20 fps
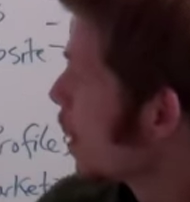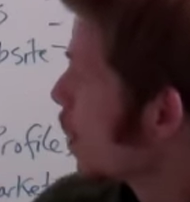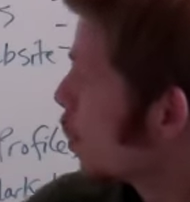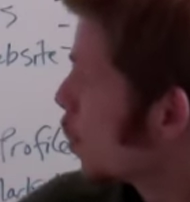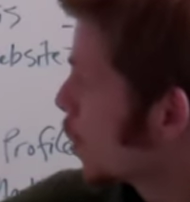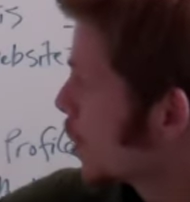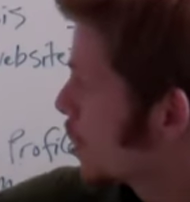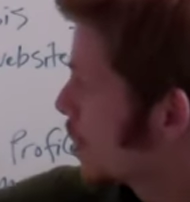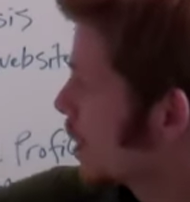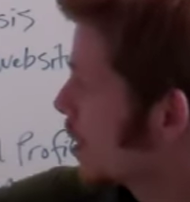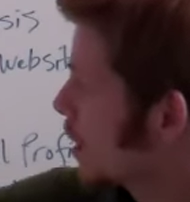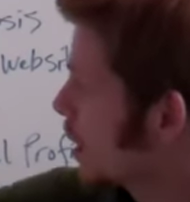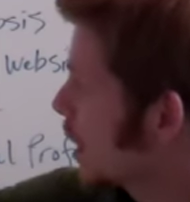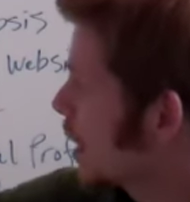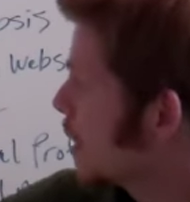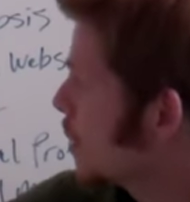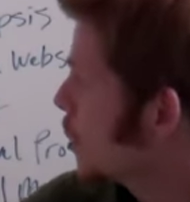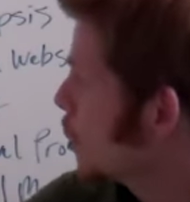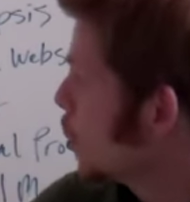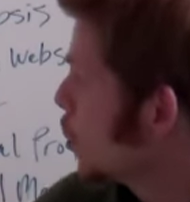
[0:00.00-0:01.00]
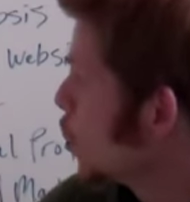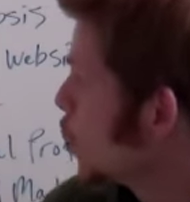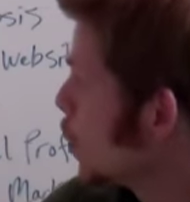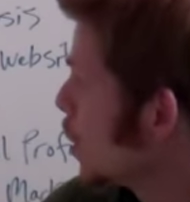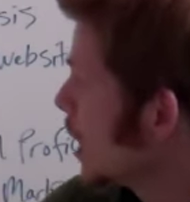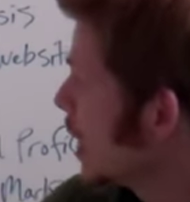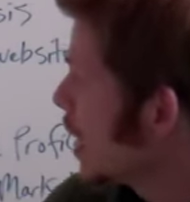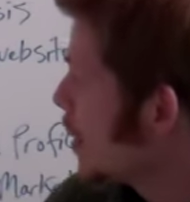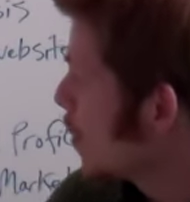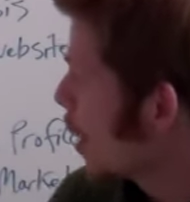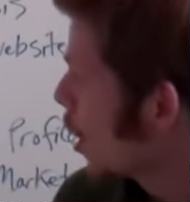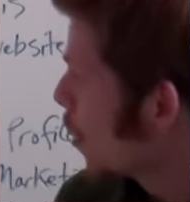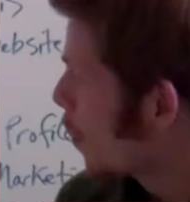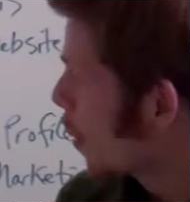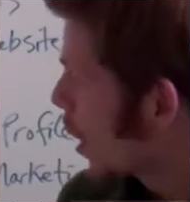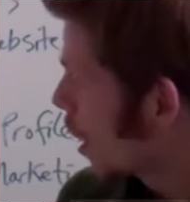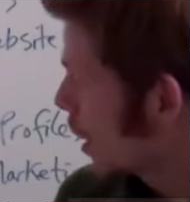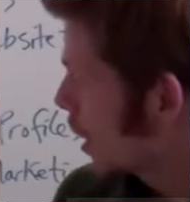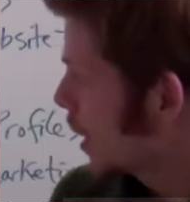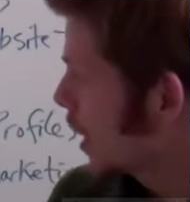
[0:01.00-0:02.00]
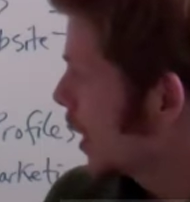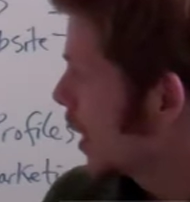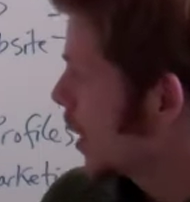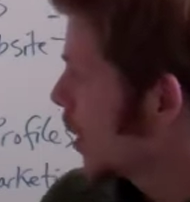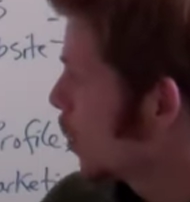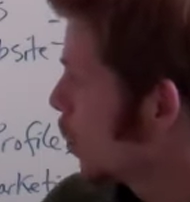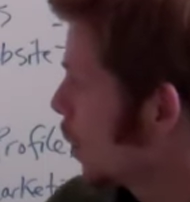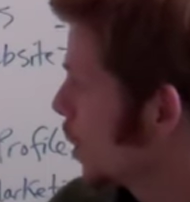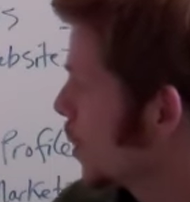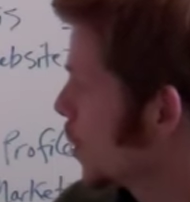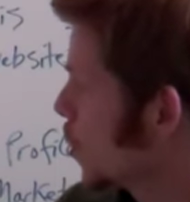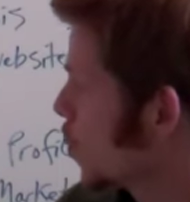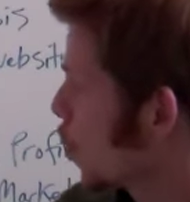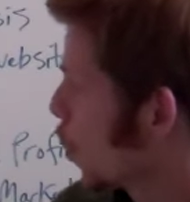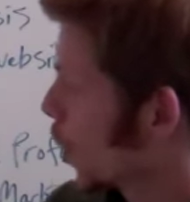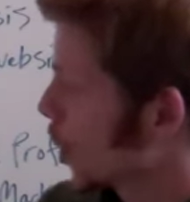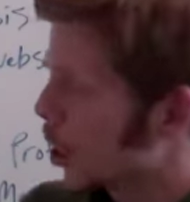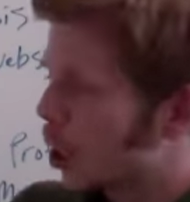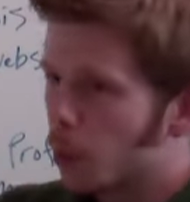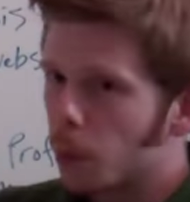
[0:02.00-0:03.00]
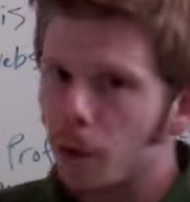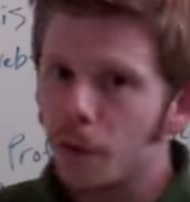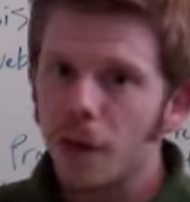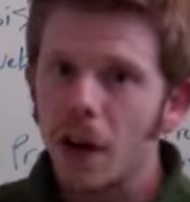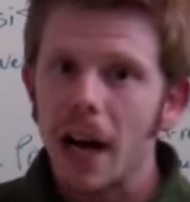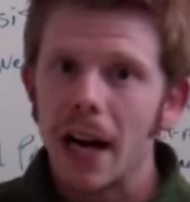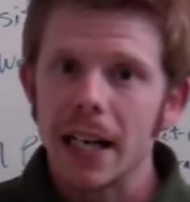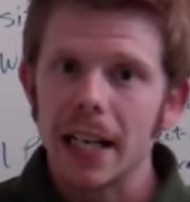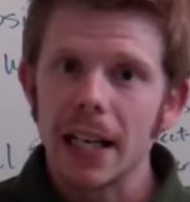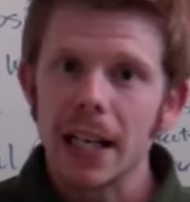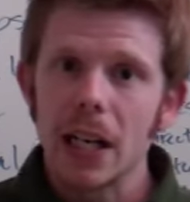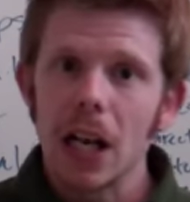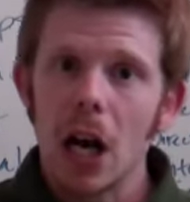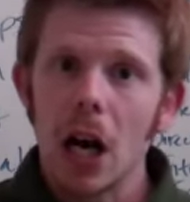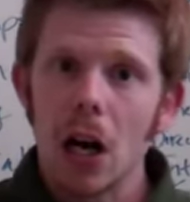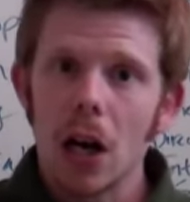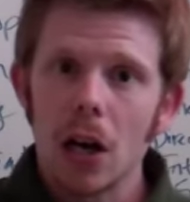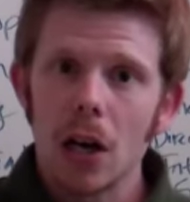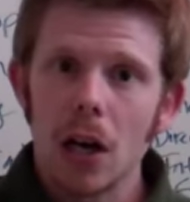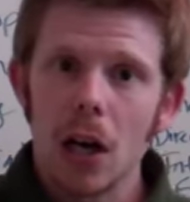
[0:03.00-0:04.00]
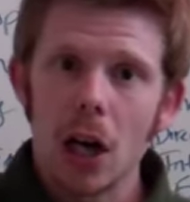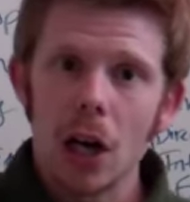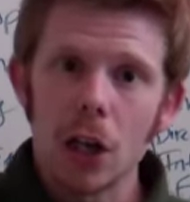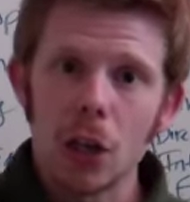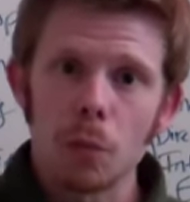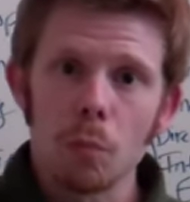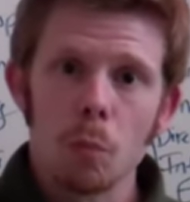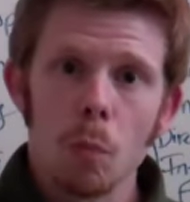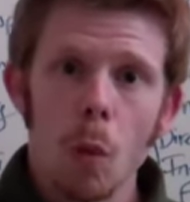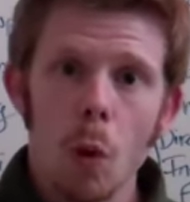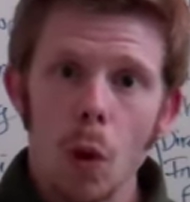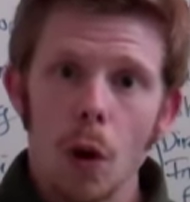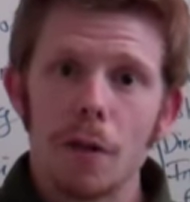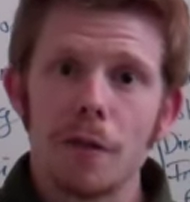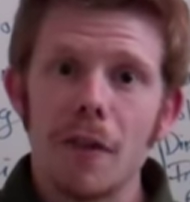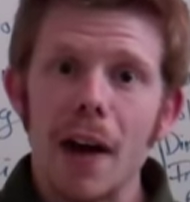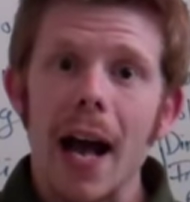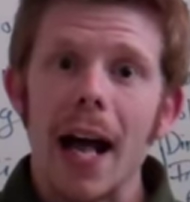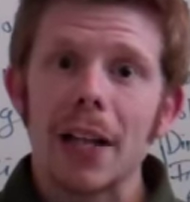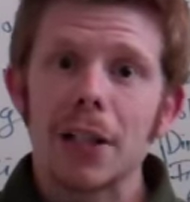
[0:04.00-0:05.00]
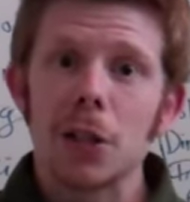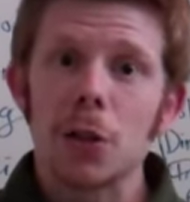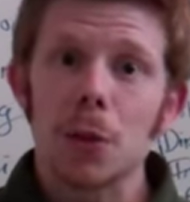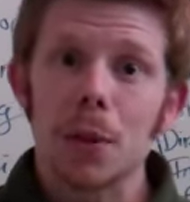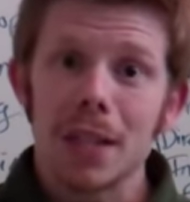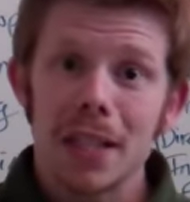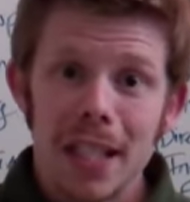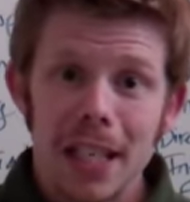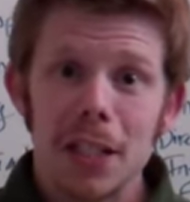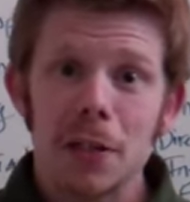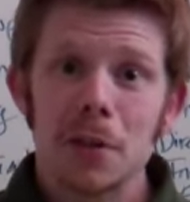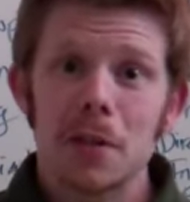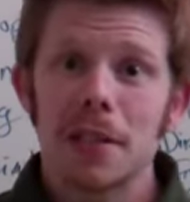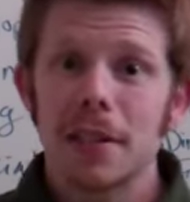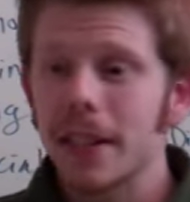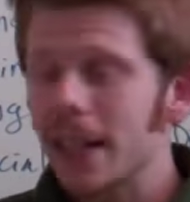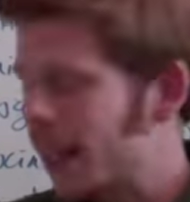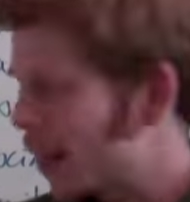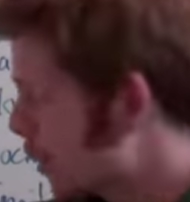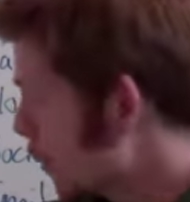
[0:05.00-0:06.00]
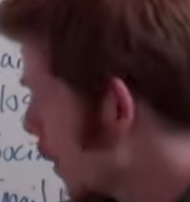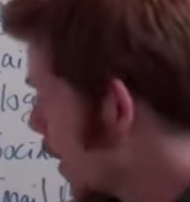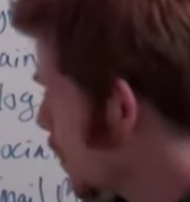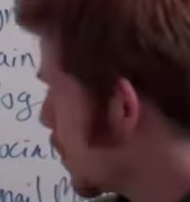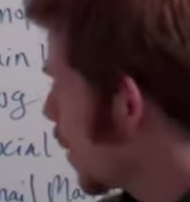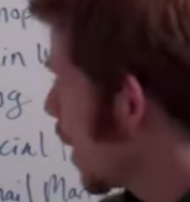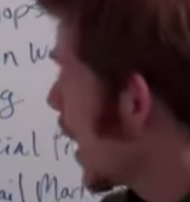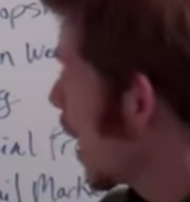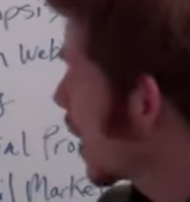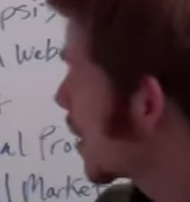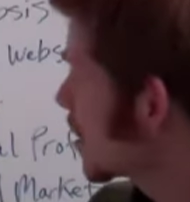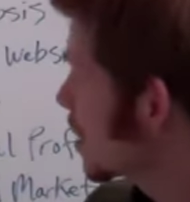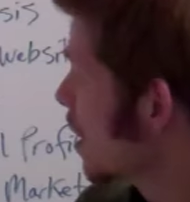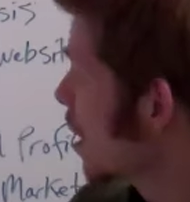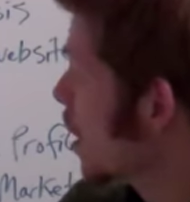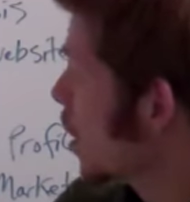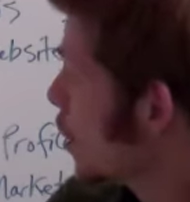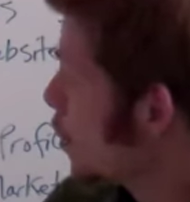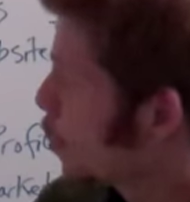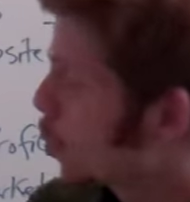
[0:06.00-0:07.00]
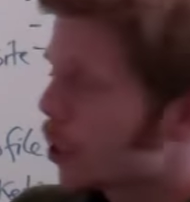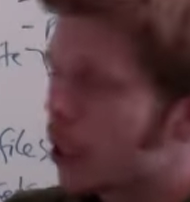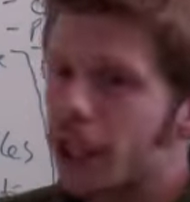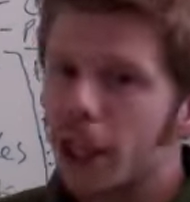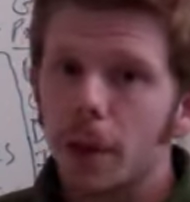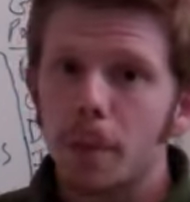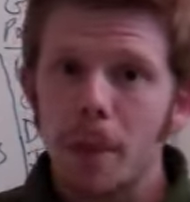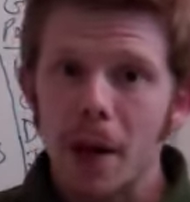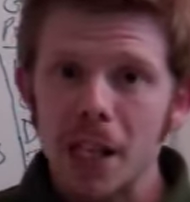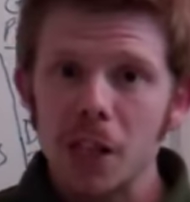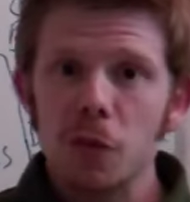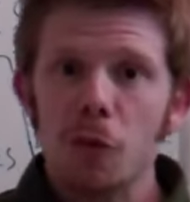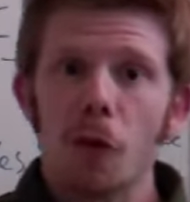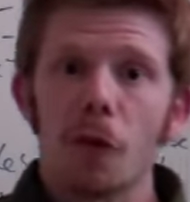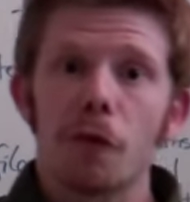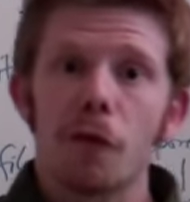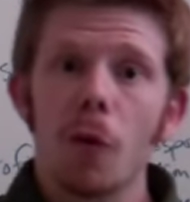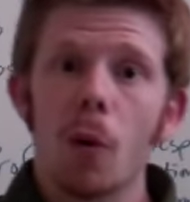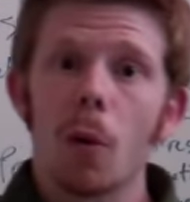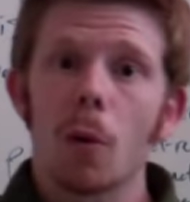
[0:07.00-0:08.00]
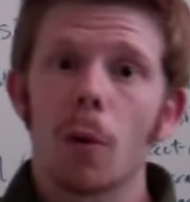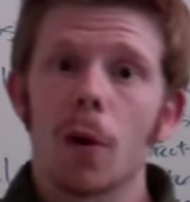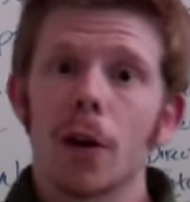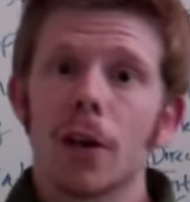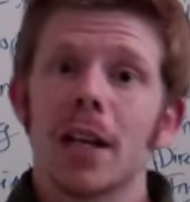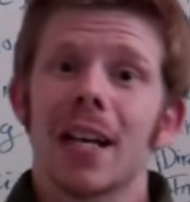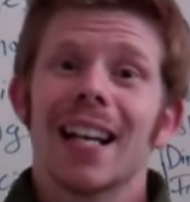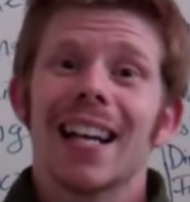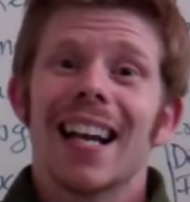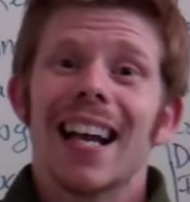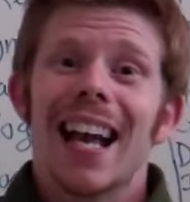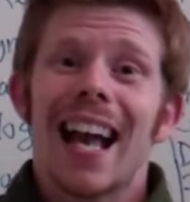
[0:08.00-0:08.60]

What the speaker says: which then leads to email marketing, which is where you're providing more value continuously in their inbox, putting your best foot forward,